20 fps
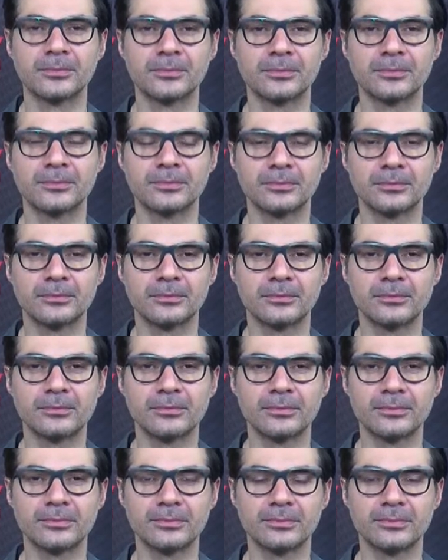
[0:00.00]

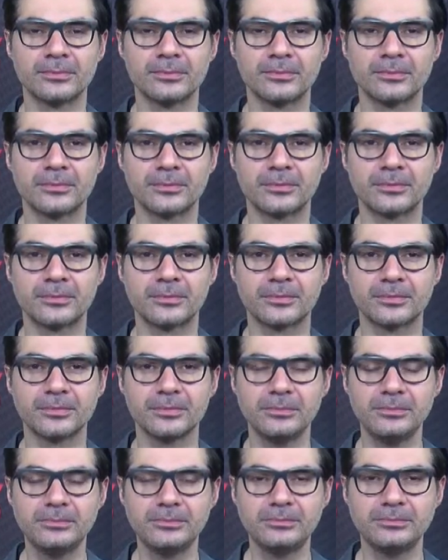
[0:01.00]

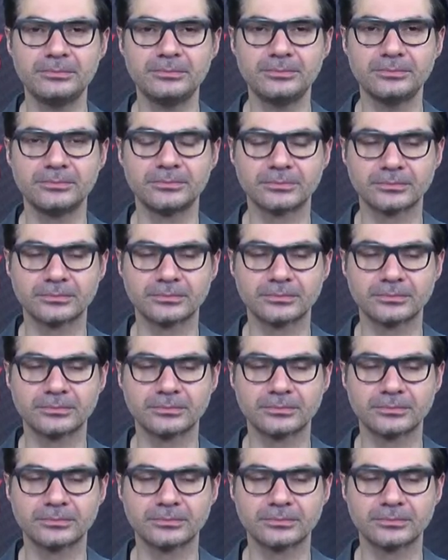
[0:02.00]
The person shown says nothing.